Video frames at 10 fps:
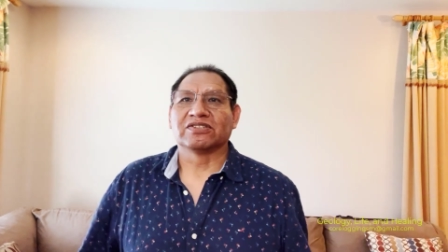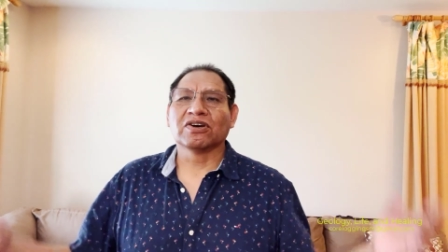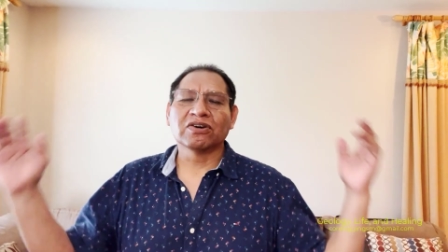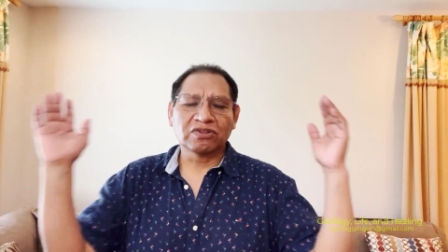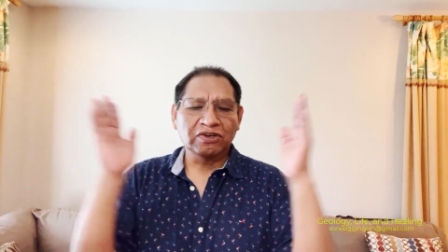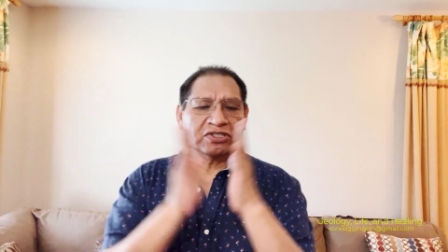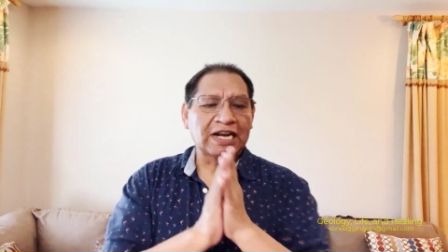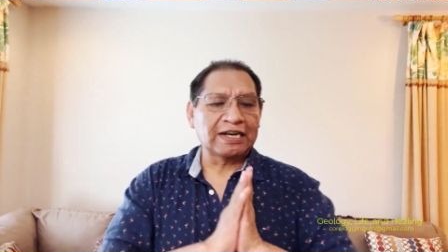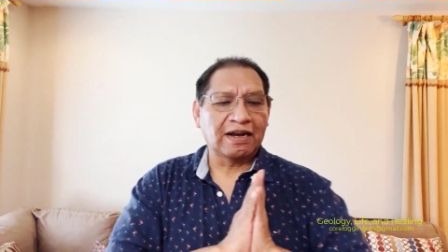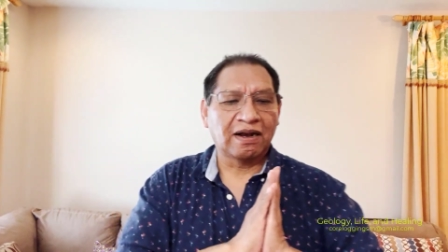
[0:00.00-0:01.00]
So those
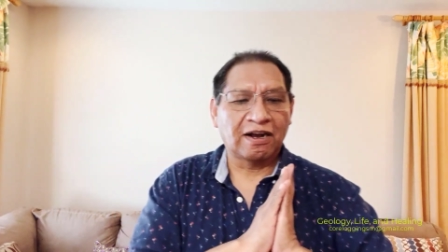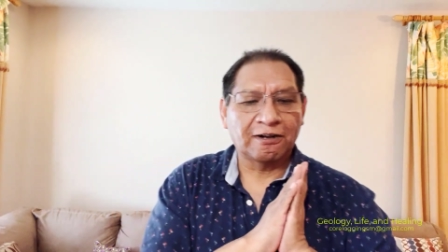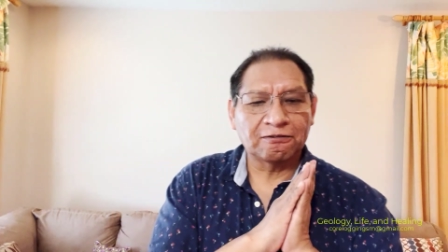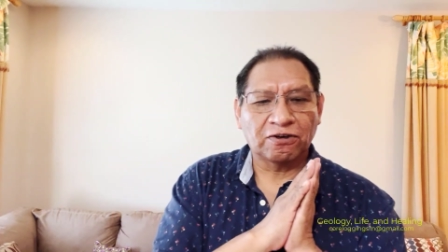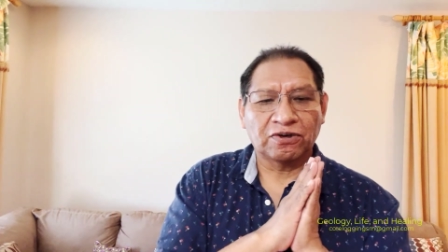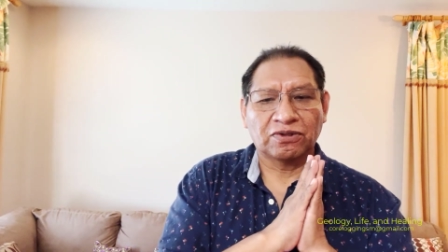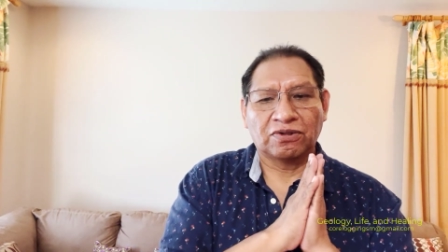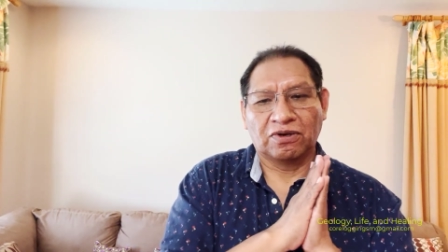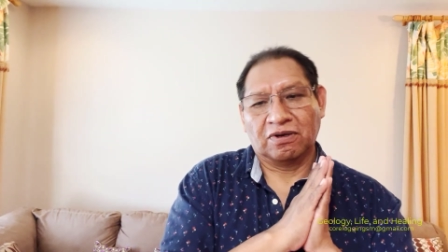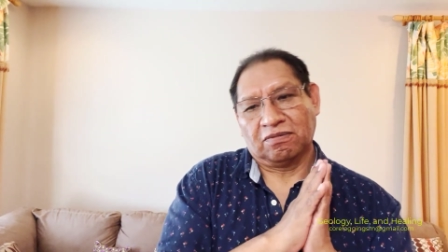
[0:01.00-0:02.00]
are
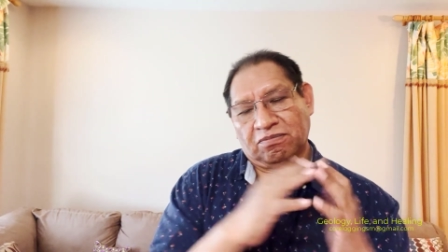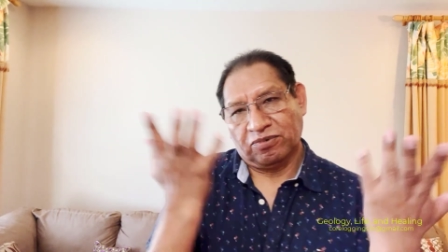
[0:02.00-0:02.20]
the